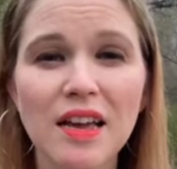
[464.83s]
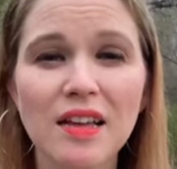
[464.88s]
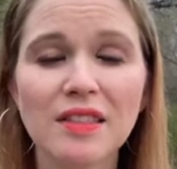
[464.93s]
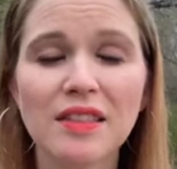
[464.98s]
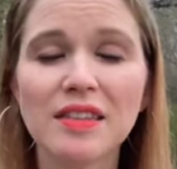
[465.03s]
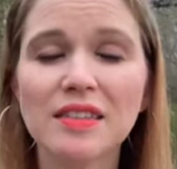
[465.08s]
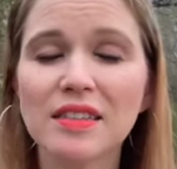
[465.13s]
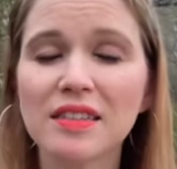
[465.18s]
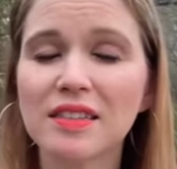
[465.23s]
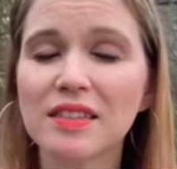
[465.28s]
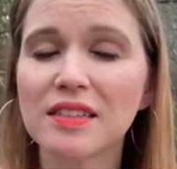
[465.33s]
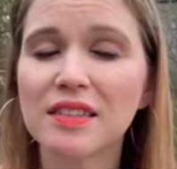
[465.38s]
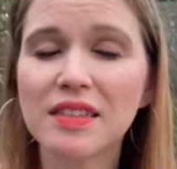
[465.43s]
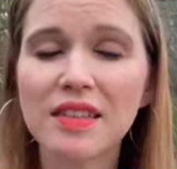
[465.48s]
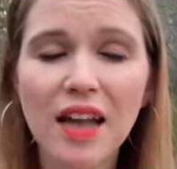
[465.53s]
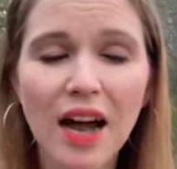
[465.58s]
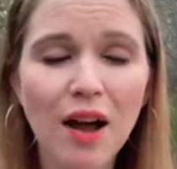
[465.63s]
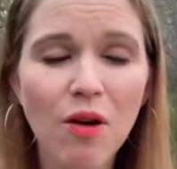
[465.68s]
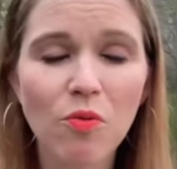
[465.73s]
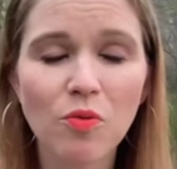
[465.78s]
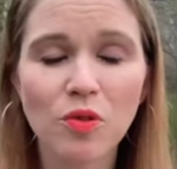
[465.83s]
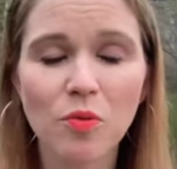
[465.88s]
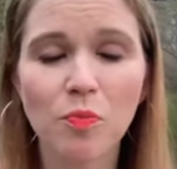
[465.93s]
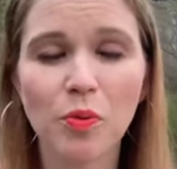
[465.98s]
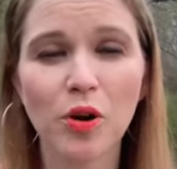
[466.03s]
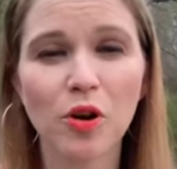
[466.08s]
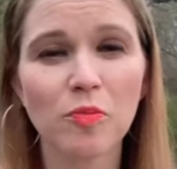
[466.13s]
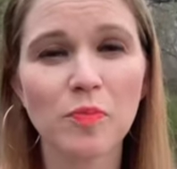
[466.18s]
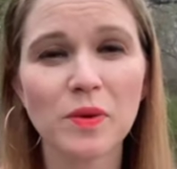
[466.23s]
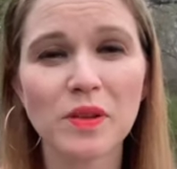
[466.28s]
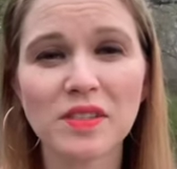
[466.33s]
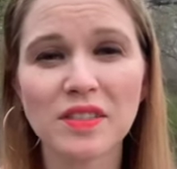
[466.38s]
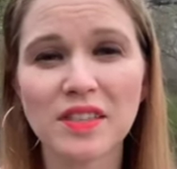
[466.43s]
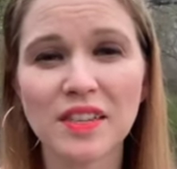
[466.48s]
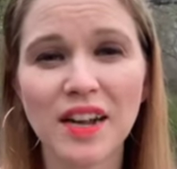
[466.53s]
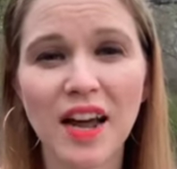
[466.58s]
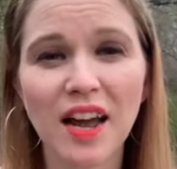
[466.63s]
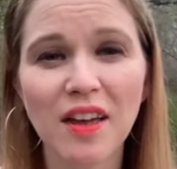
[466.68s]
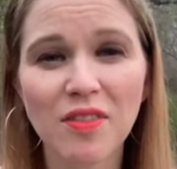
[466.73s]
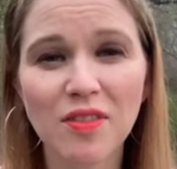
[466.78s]
This is not the purpose
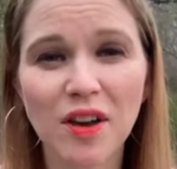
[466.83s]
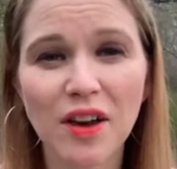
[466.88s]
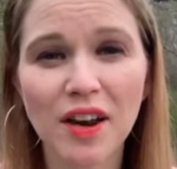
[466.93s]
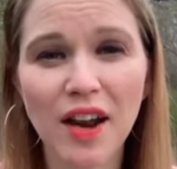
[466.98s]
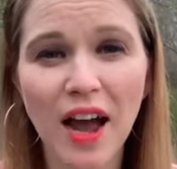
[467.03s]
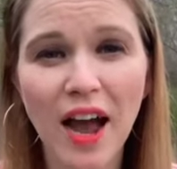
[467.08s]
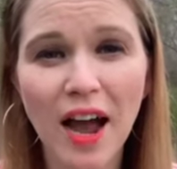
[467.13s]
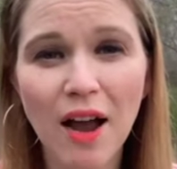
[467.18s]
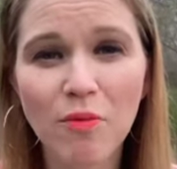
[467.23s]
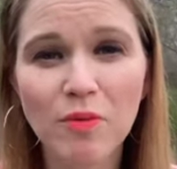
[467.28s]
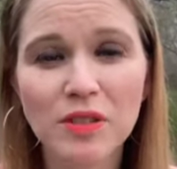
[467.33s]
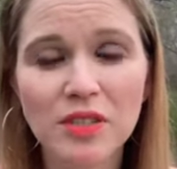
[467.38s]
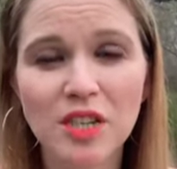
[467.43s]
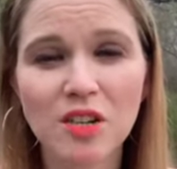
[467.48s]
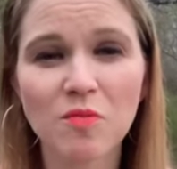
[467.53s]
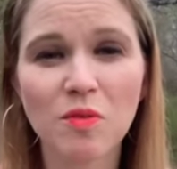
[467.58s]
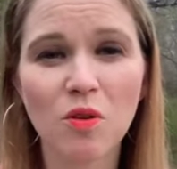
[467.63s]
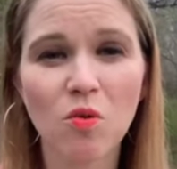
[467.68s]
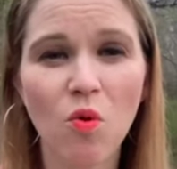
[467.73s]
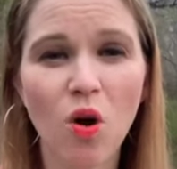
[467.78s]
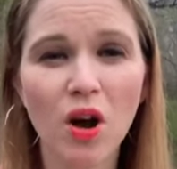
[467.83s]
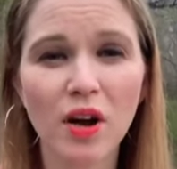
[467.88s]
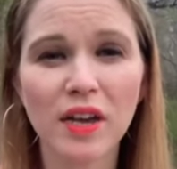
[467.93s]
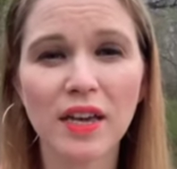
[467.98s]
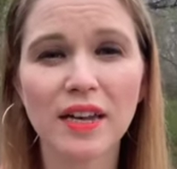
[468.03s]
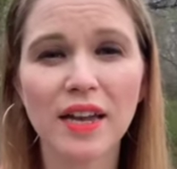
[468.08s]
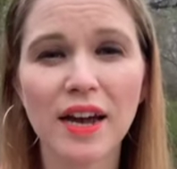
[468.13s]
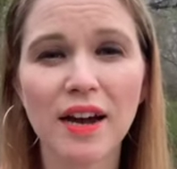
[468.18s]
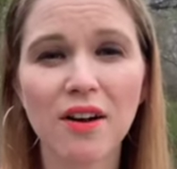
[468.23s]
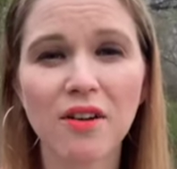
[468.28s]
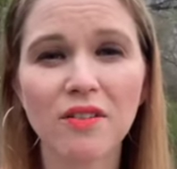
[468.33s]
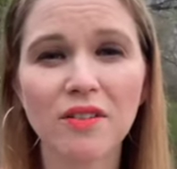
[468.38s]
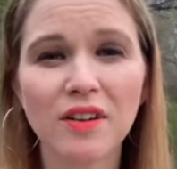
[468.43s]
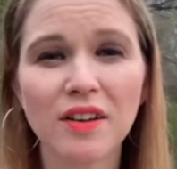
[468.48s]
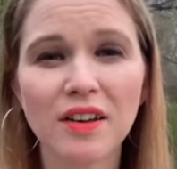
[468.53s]
that I thought I was going to be walking out.